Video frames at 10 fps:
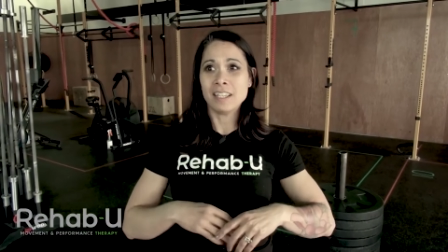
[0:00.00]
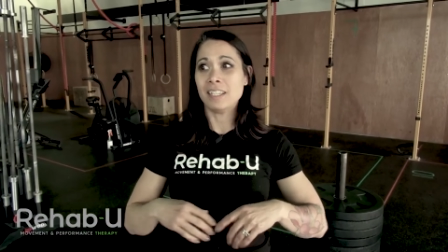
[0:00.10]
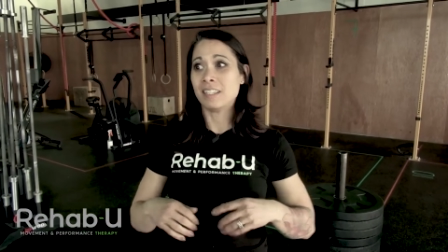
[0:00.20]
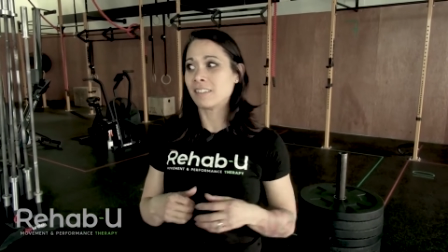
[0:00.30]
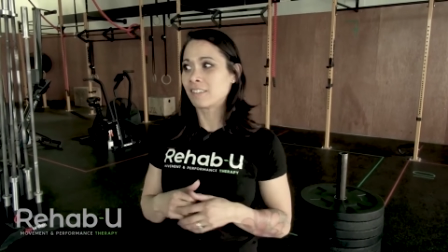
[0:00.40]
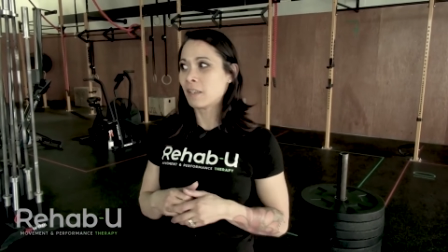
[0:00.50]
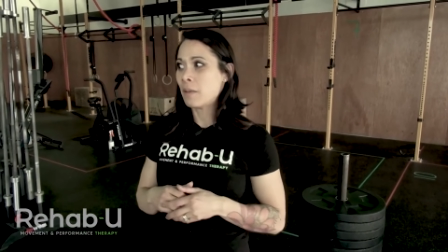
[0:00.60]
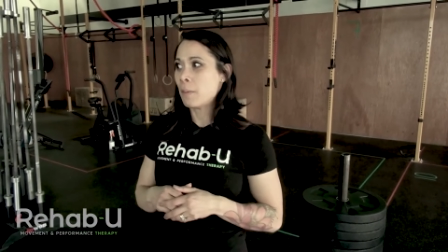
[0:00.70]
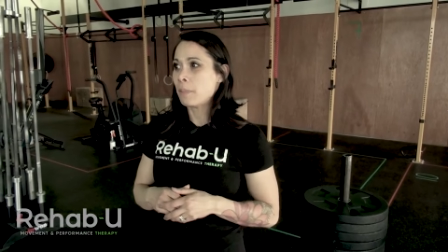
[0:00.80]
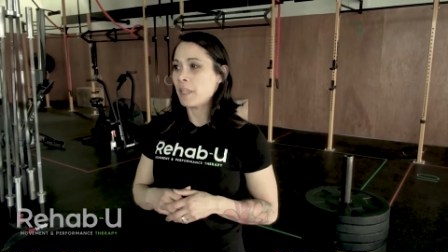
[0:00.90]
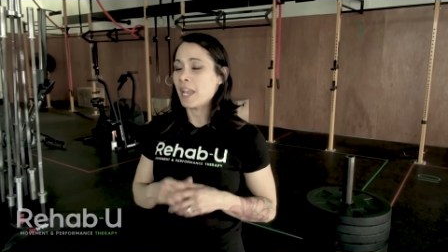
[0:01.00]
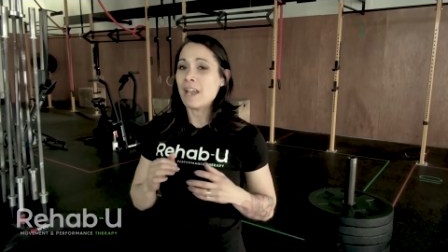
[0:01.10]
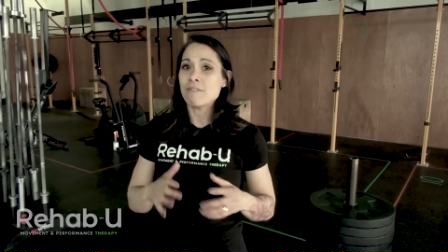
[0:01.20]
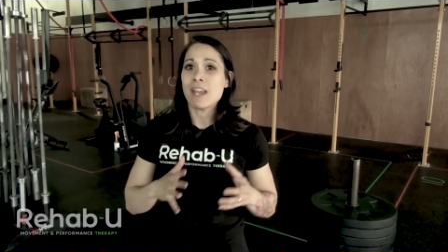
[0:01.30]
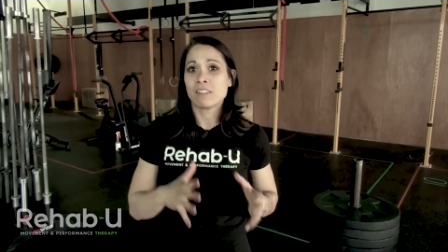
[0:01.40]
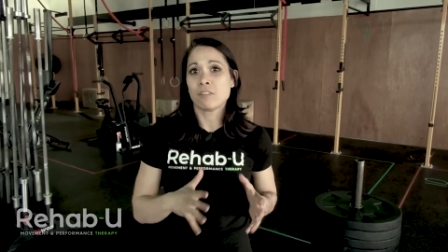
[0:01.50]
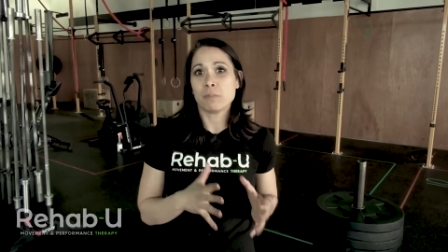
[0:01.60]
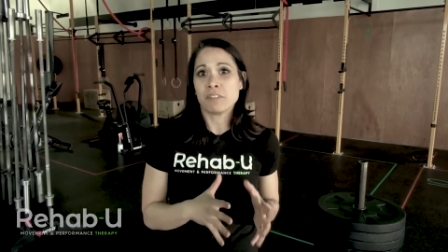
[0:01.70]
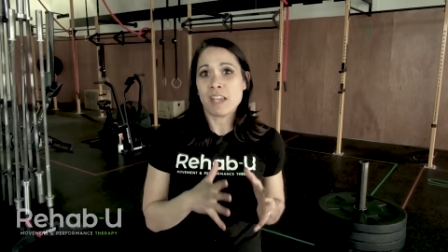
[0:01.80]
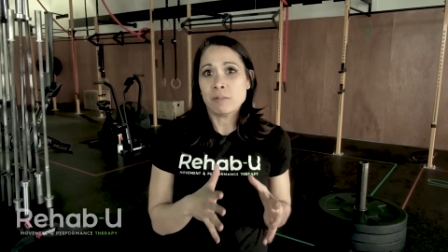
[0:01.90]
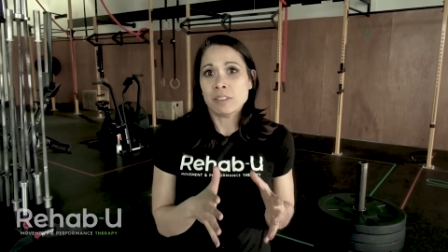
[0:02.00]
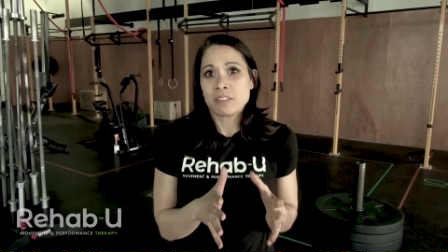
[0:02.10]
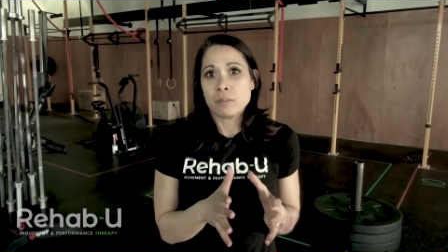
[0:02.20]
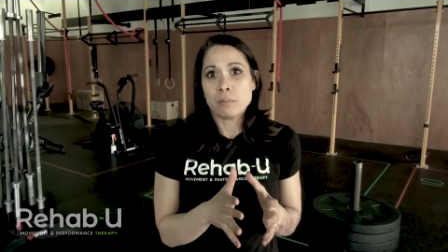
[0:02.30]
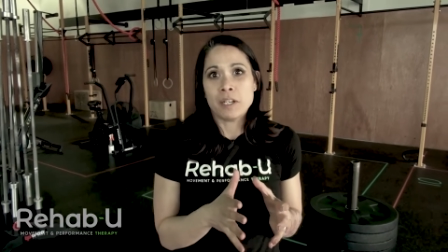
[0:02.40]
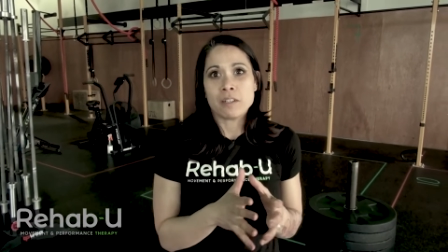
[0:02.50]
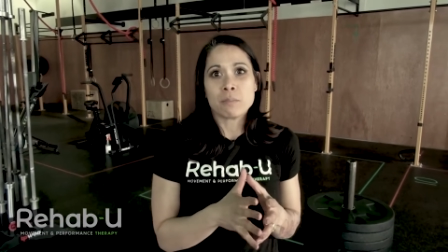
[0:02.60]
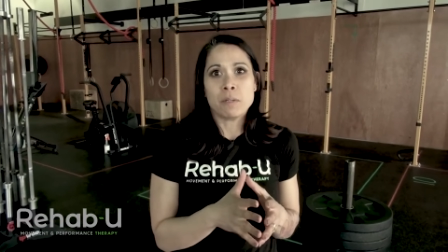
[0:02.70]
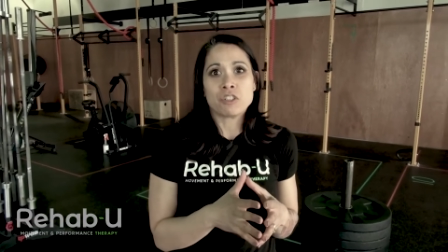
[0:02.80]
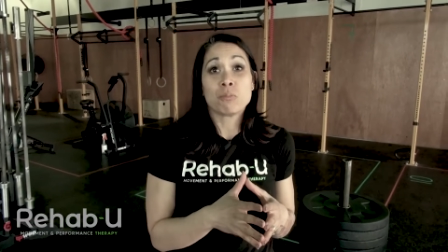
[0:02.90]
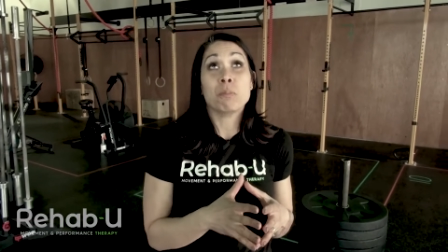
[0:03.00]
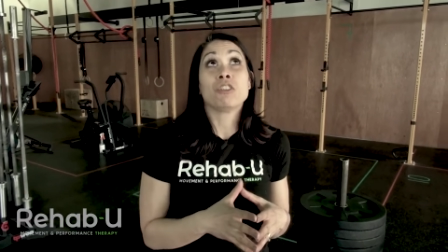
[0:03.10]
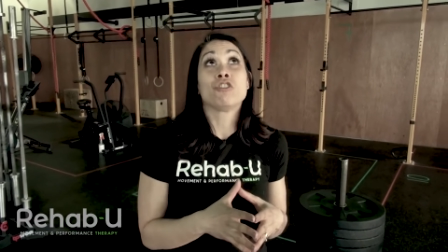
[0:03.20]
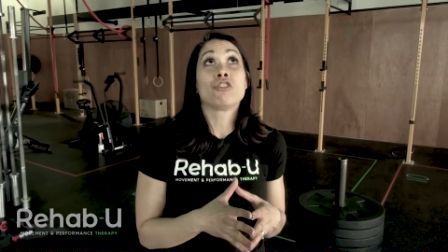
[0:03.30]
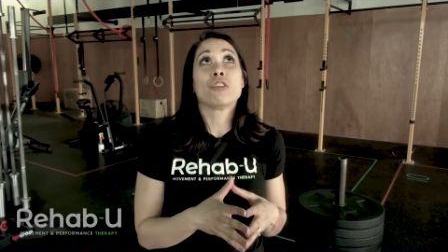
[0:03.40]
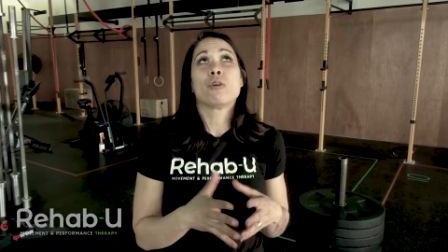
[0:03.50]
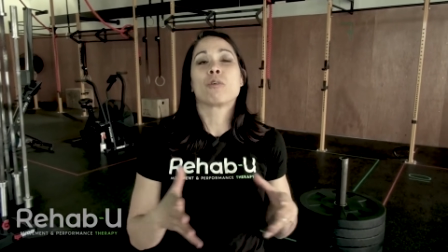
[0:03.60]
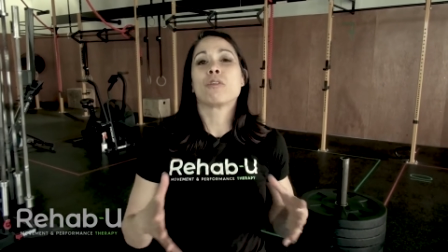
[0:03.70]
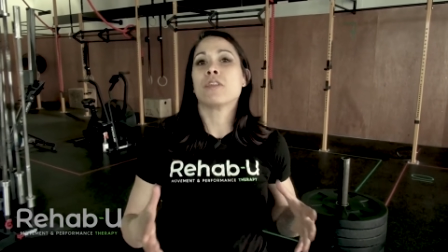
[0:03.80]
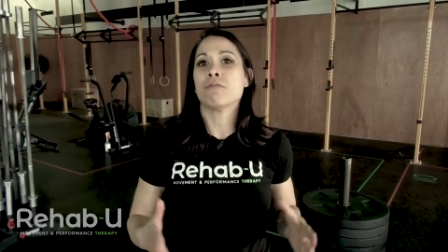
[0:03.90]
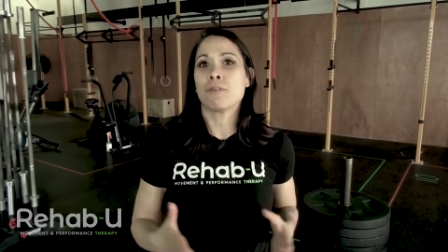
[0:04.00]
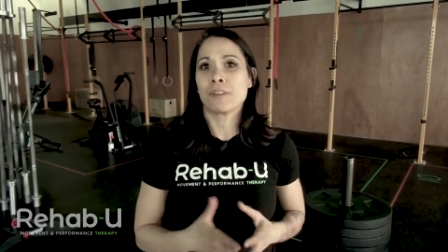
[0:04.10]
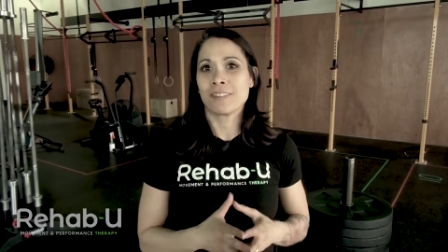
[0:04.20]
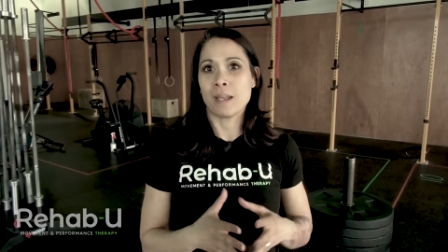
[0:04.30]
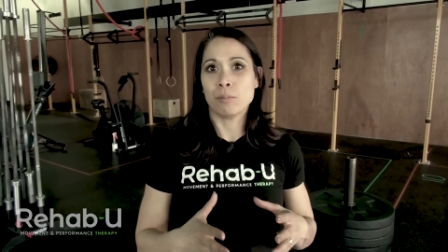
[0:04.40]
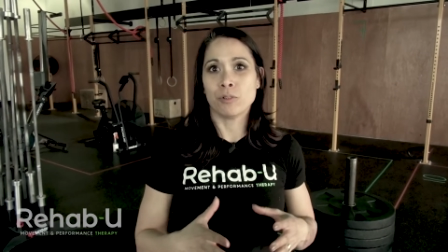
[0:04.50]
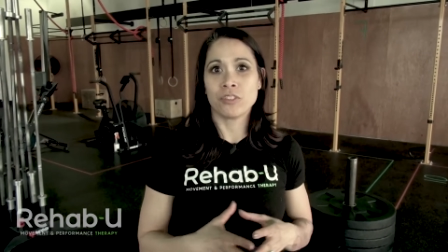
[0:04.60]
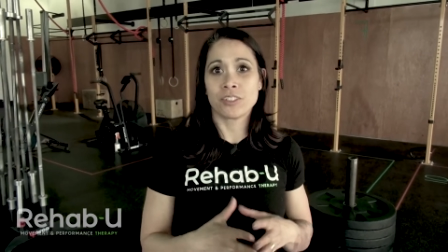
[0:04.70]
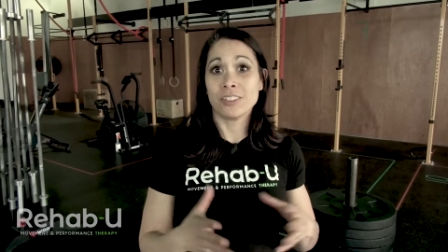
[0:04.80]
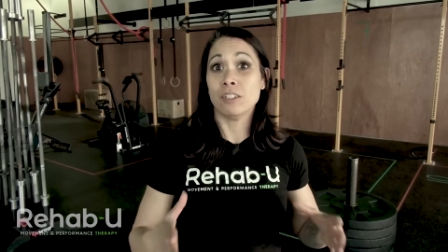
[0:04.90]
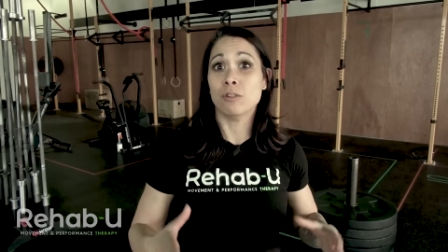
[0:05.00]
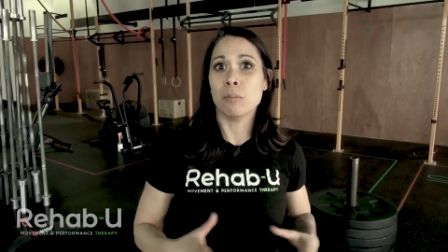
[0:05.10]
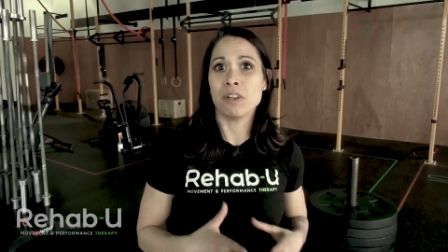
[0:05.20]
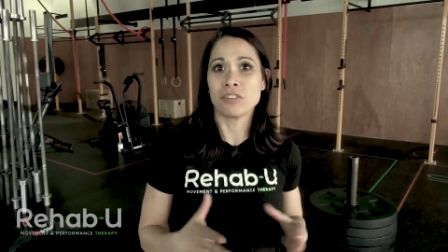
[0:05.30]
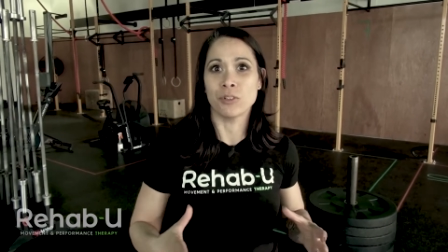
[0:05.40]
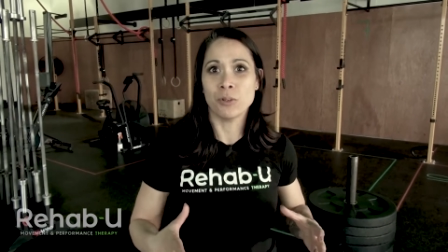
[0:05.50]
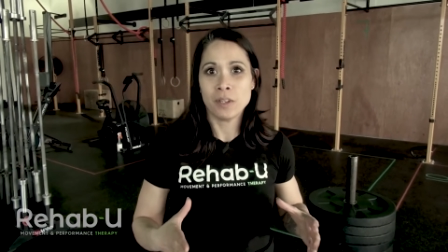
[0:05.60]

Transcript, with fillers: is they have active metabolism, but it's much, much slower than, for example, skeletal muscle.